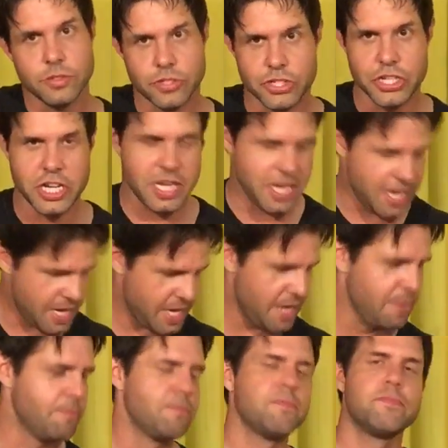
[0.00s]
G.
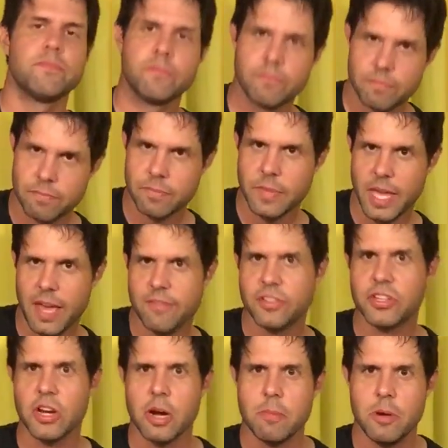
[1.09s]
F
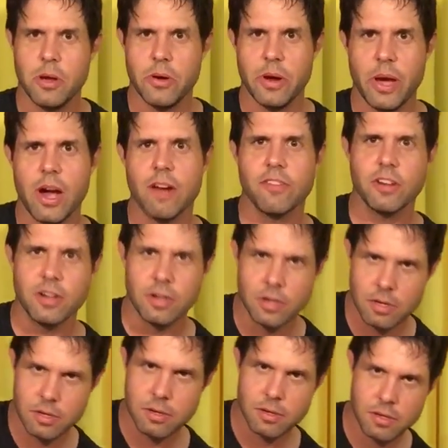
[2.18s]
sharp note, however.
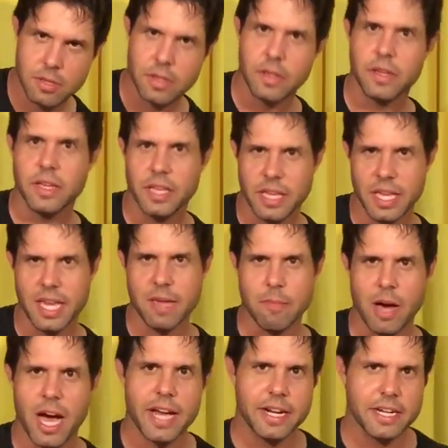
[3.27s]
E
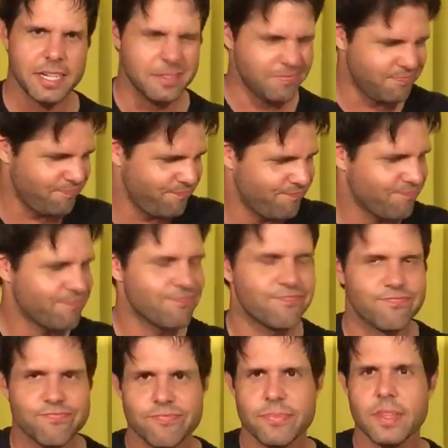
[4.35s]
minor.
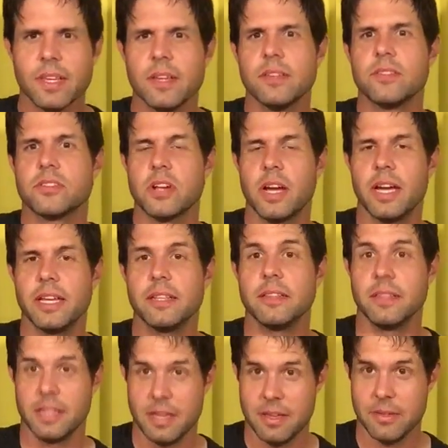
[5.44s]
Let's try it
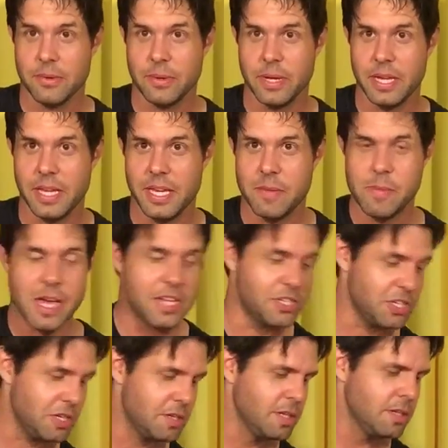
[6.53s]
the other way. E
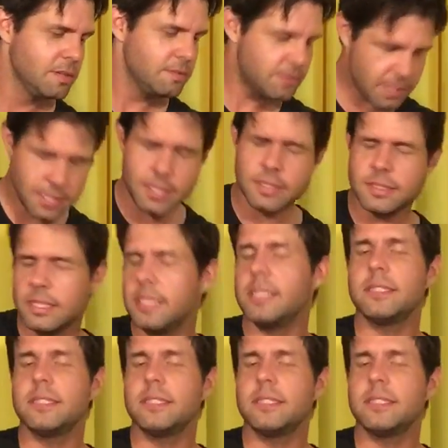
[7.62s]
major. Anyone